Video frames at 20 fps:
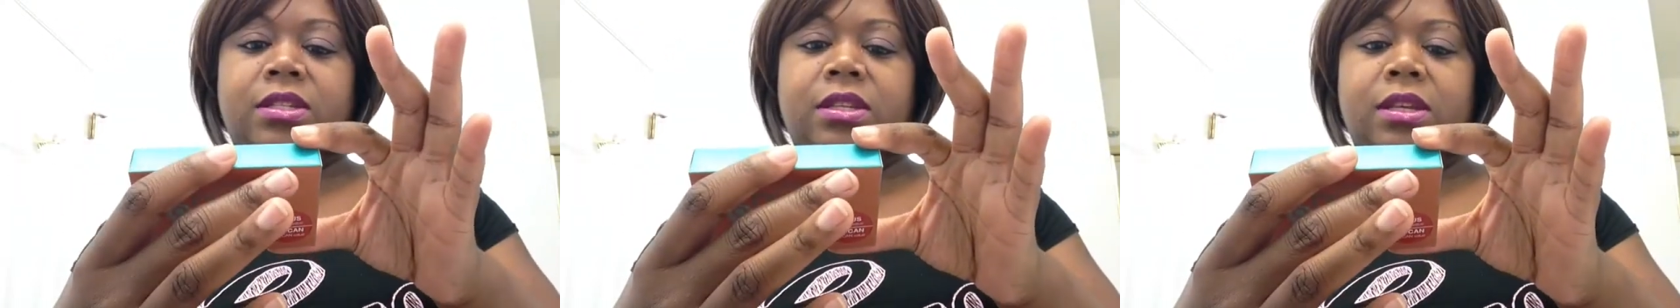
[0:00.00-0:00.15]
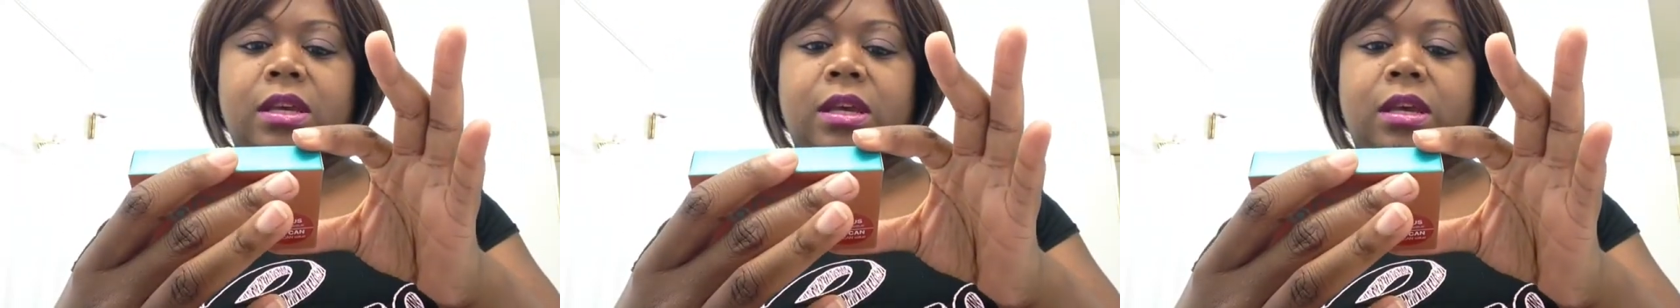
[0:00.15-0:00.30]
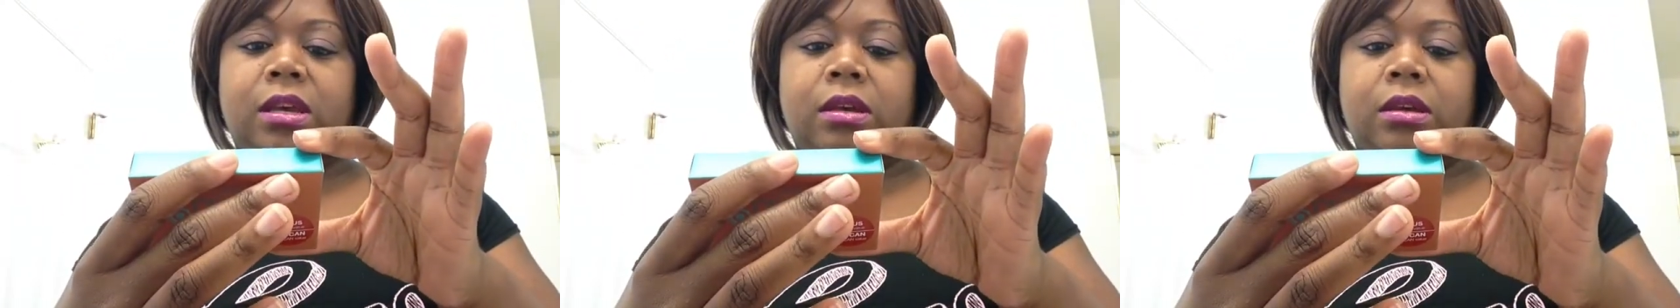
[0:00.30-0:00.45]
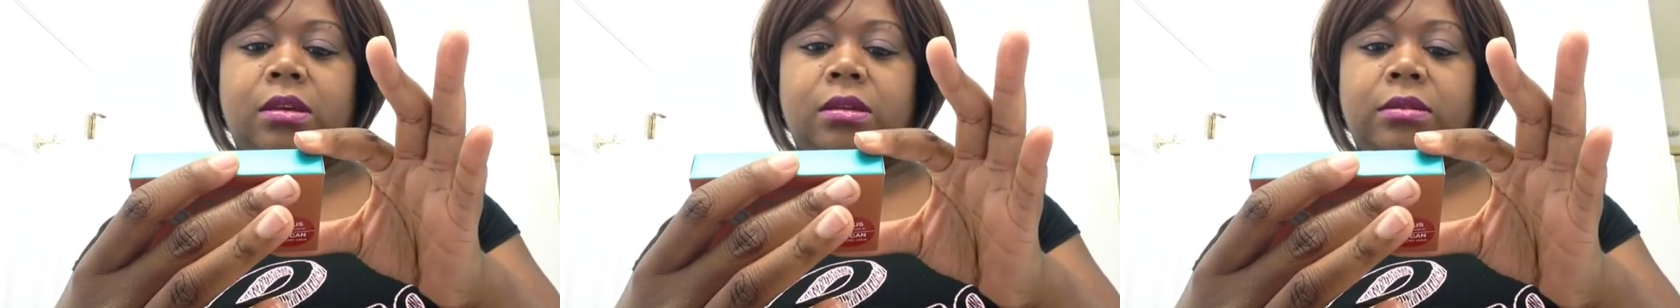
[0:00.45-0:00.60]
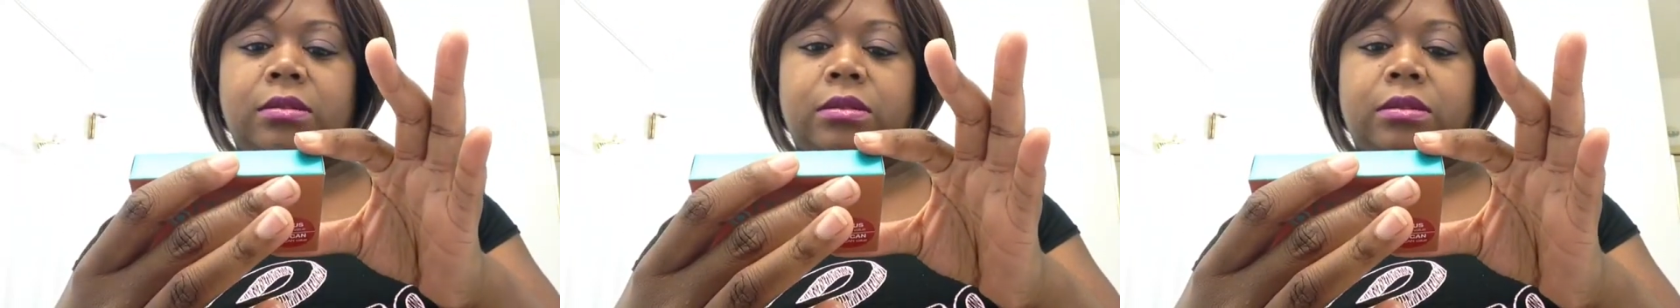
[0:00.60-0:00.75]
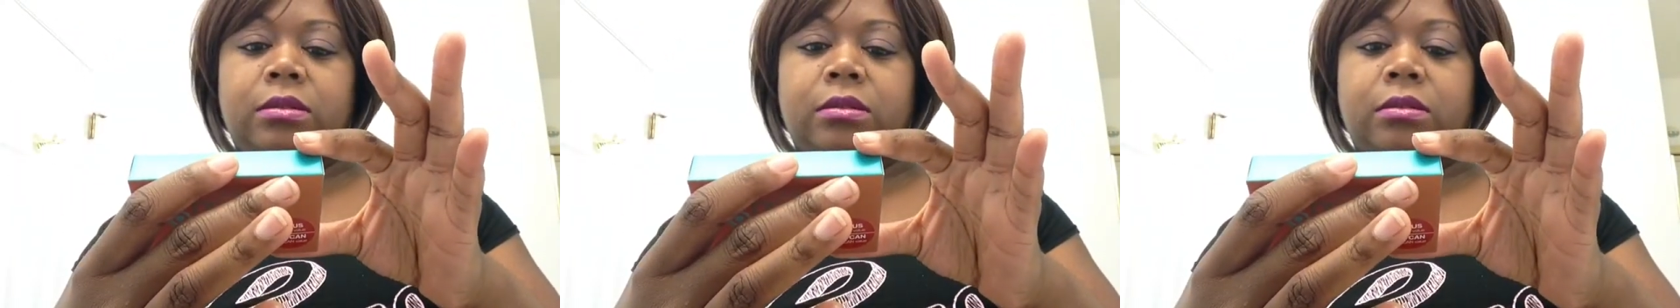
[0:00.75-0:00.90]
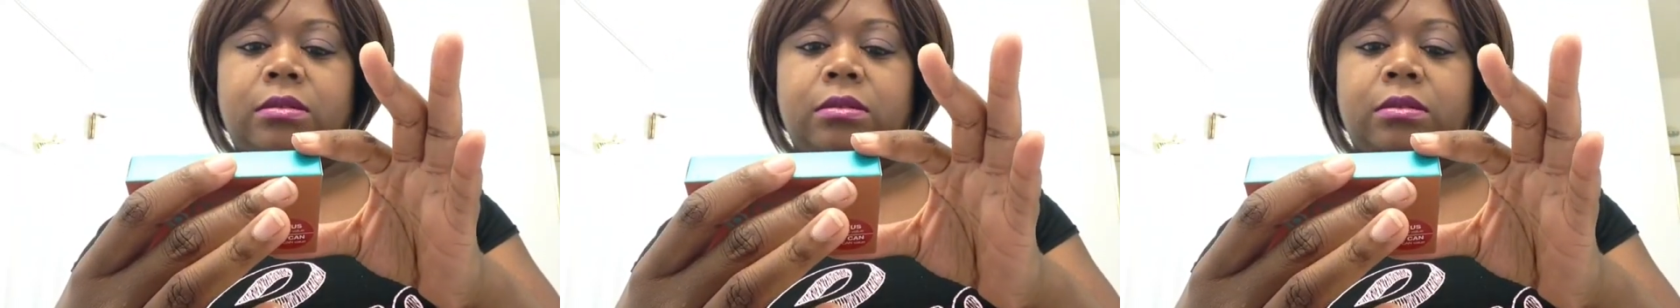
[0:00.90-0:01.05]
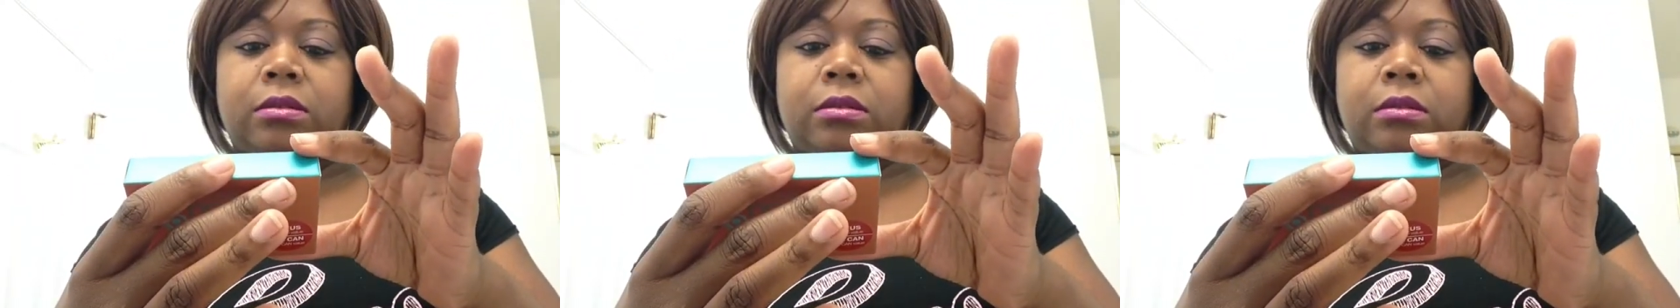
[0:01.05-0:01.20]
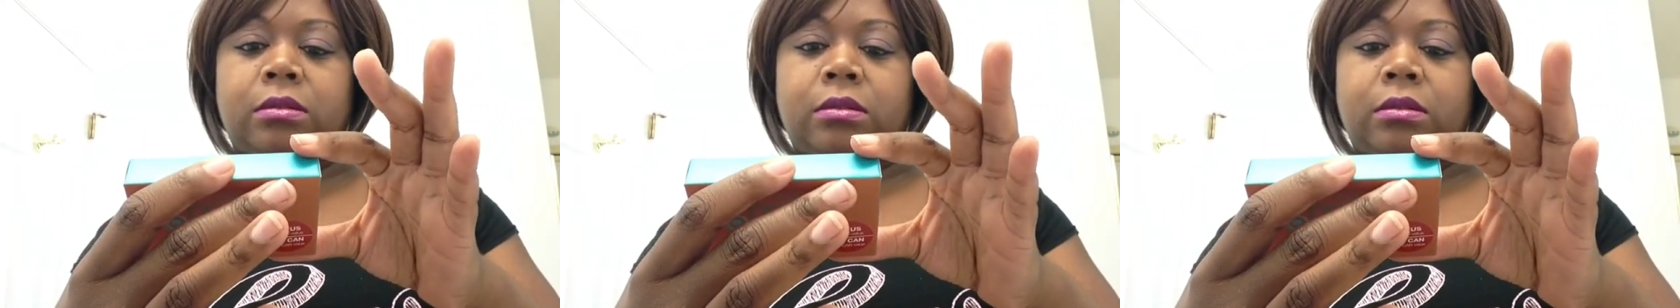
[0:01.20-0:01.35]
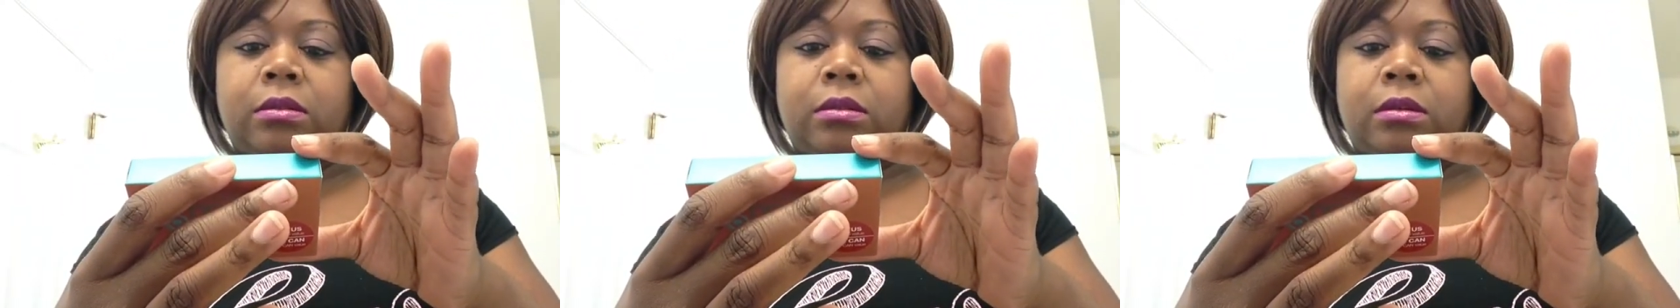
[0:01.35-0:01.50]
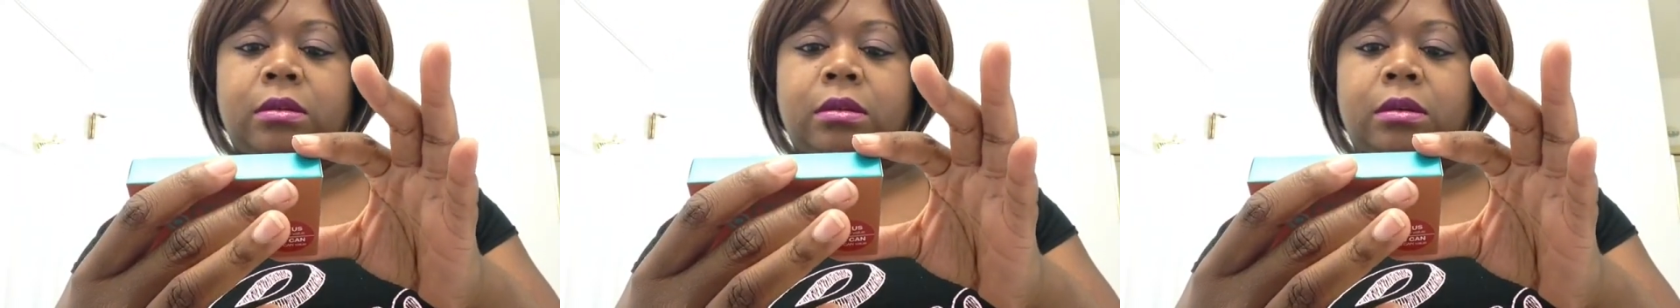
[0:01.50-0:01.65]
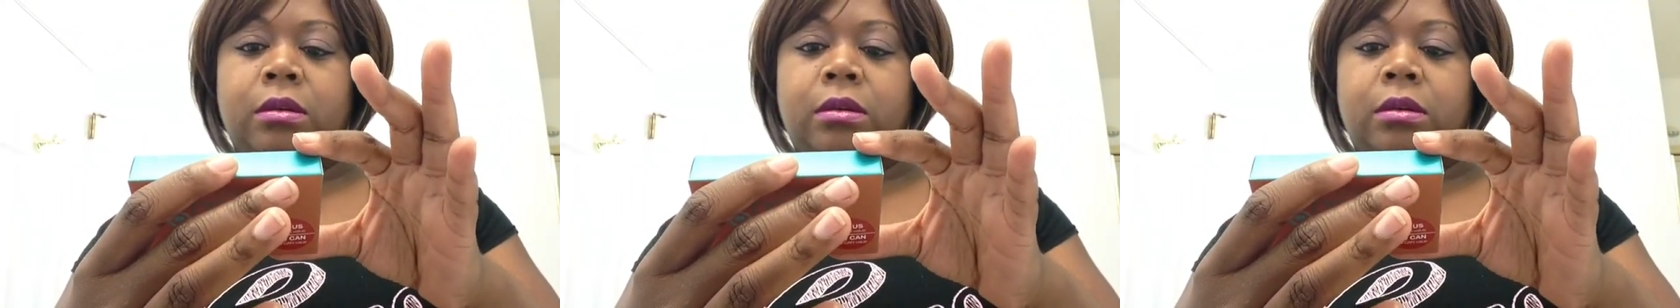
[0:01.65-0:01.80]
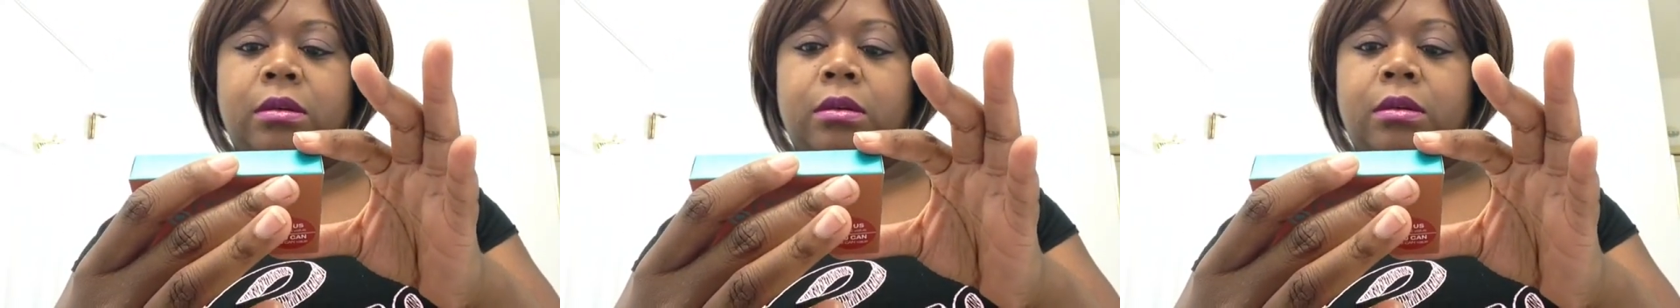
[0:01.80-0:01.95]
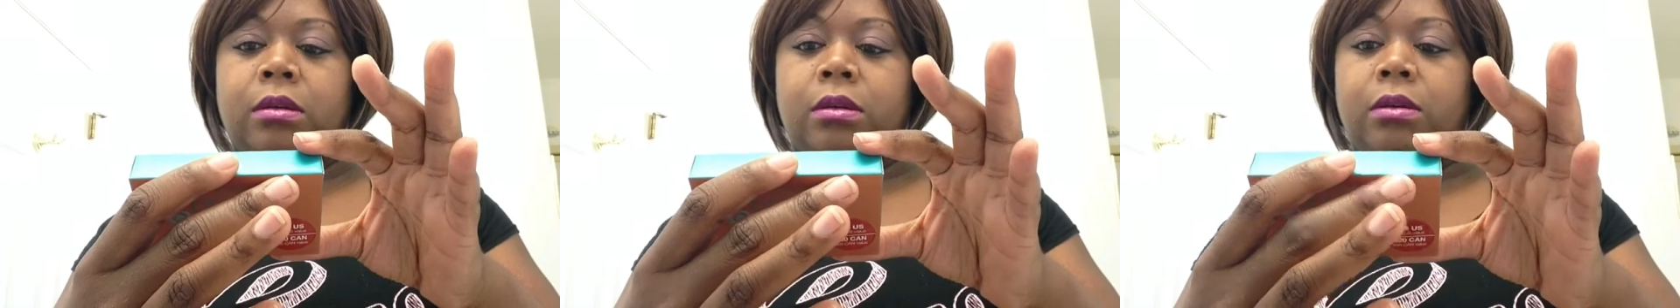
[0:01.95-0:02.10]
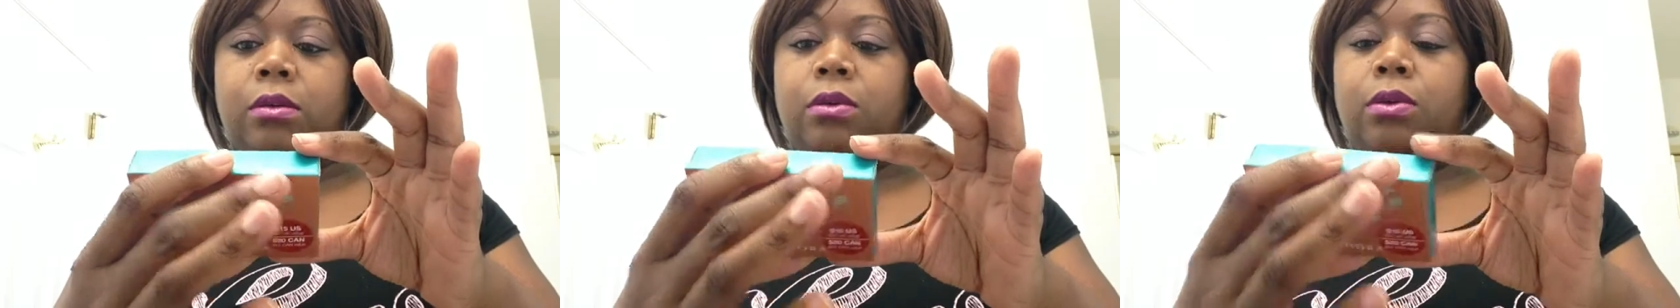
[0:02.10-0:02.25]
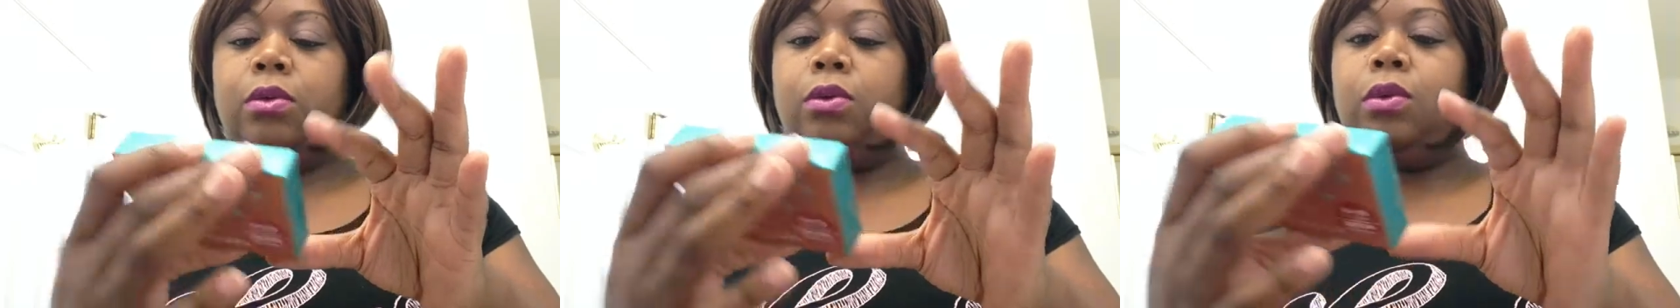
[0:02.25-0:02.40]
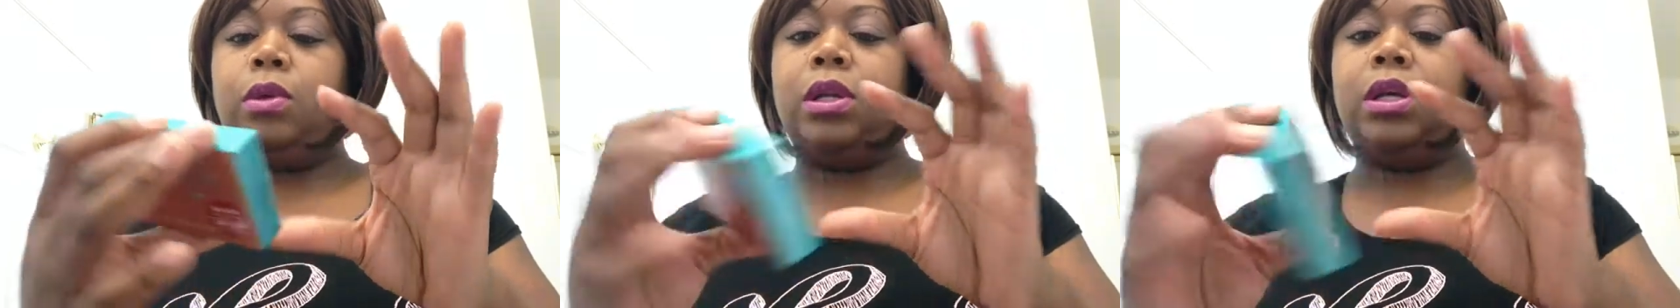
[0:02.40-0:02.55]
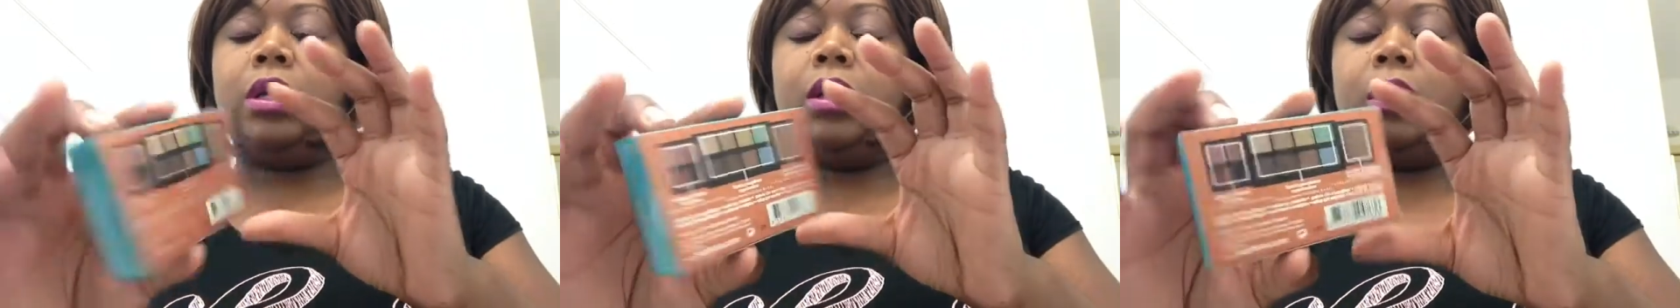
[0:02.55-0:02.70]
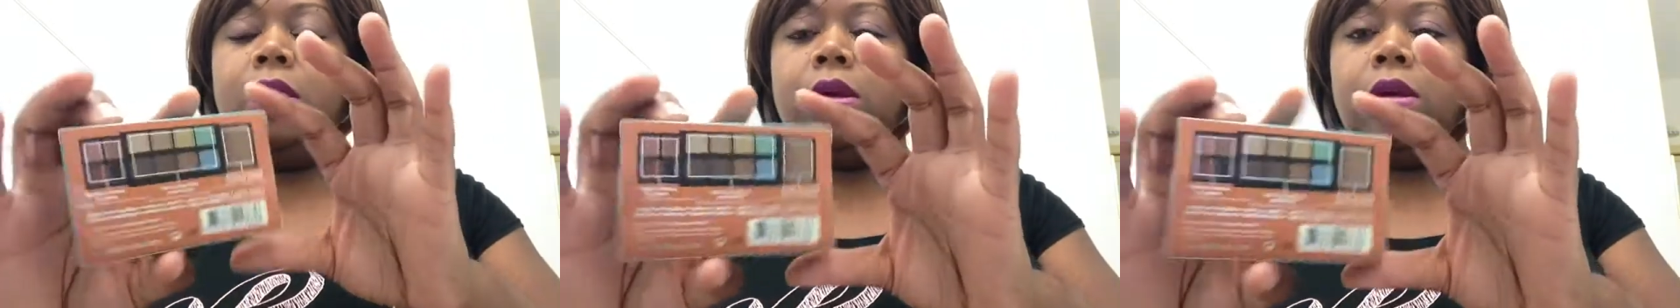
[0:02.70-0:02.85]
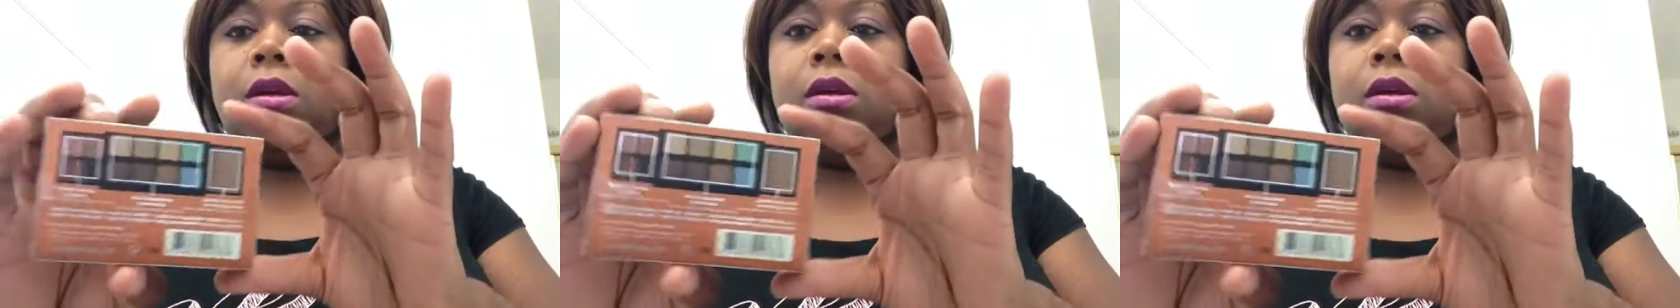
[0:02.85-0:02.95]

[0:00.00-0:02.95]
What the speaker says: is, ooh, look.